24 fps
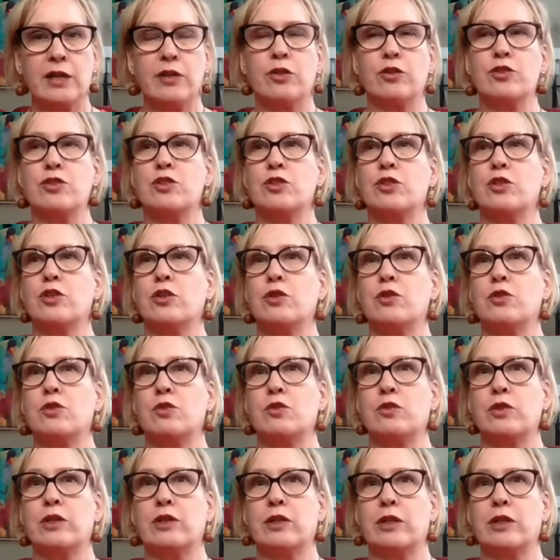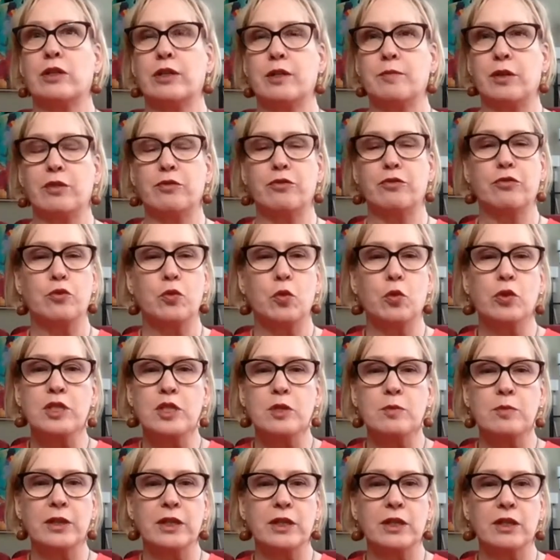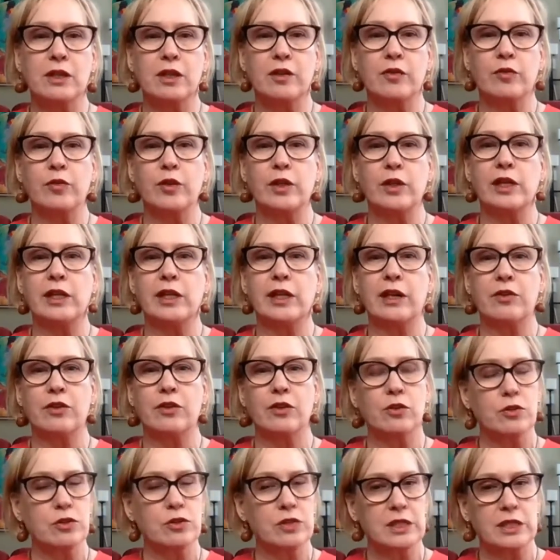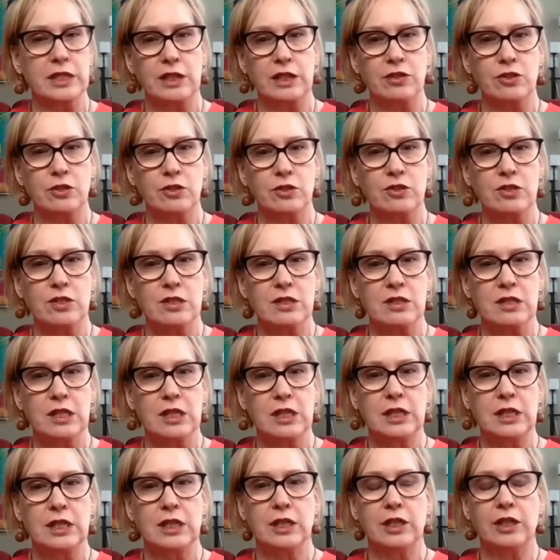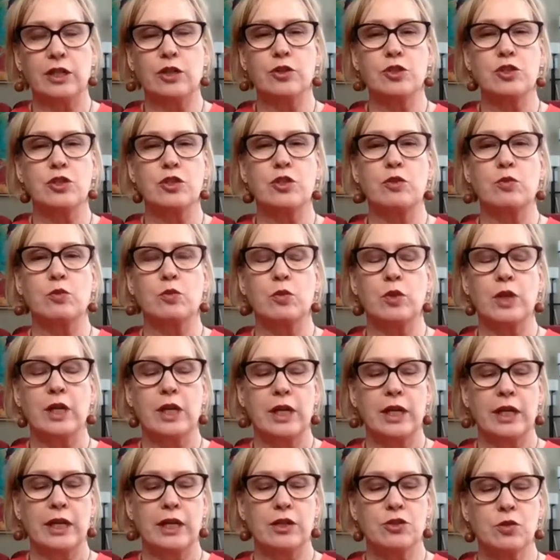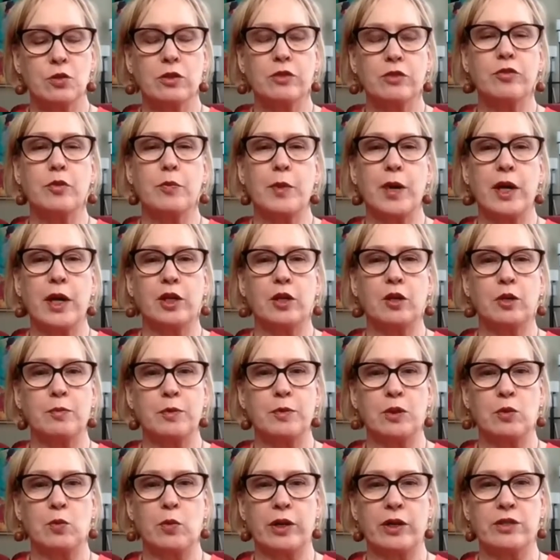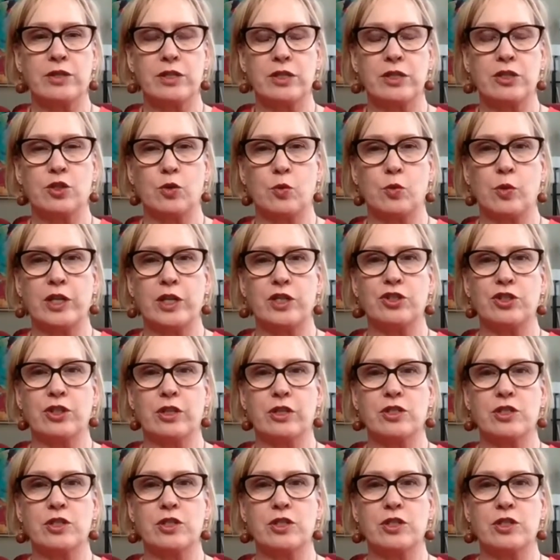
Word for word: There's no um, enforcement of the ethical standards, you know, so you, it's sort of a buyer beware situation.